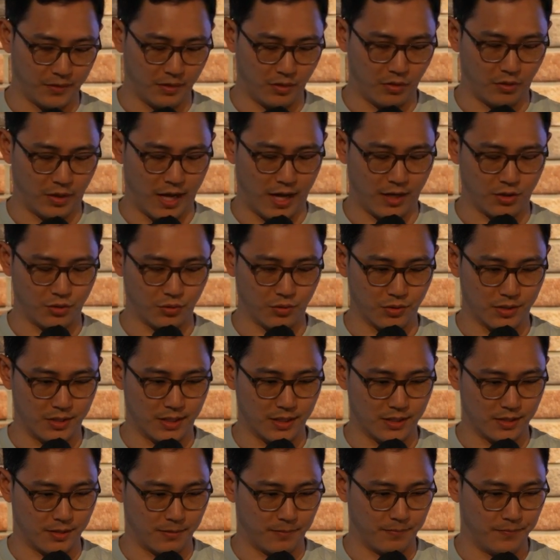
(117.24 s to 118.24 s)
your actual
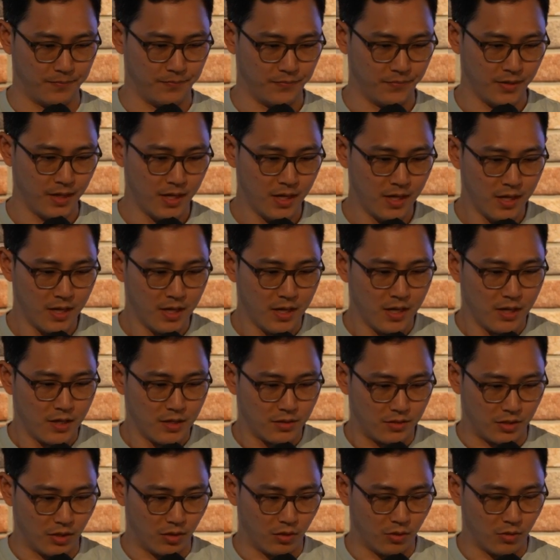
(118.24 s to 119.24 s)
system.
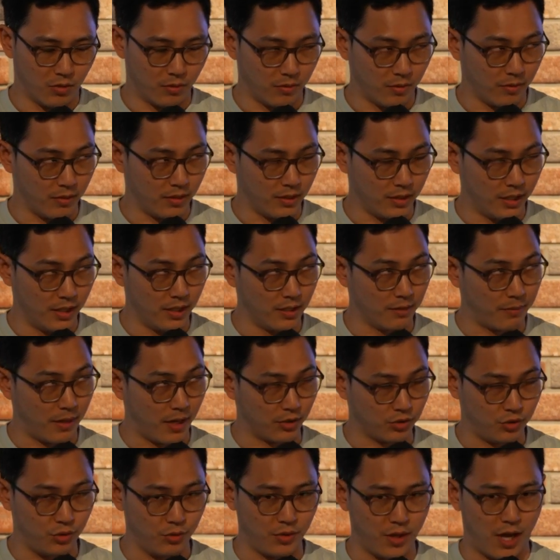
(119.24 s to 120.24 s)
So in
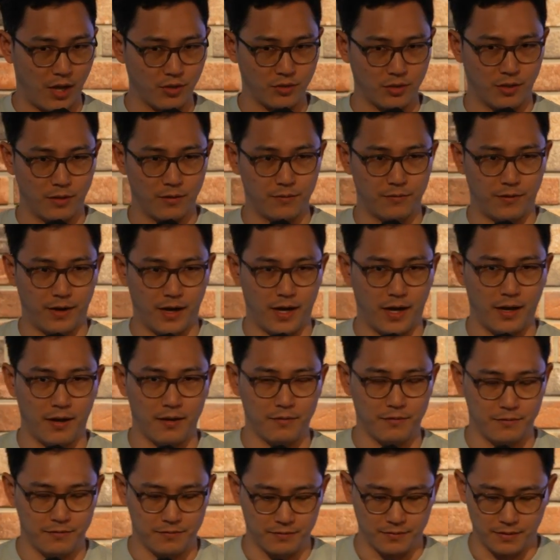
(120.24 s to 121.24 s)
about
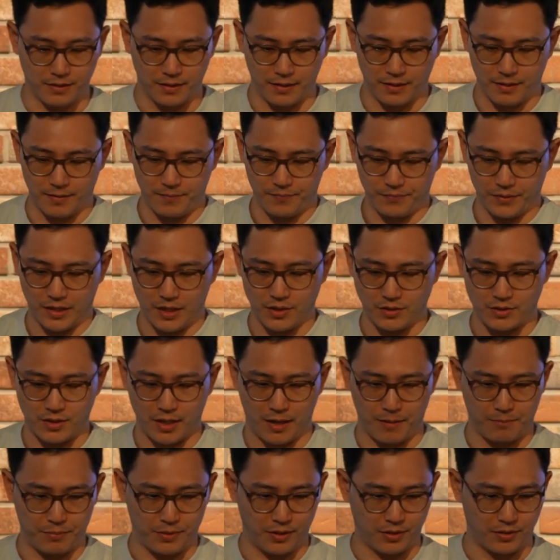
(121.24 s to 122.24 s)
2005-ish
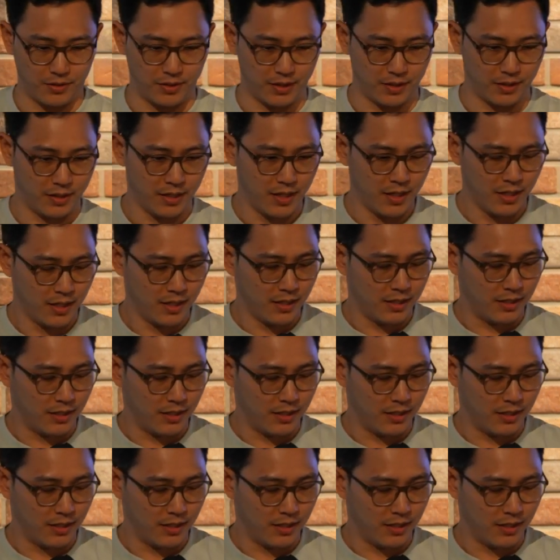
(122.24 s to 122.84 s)
time period,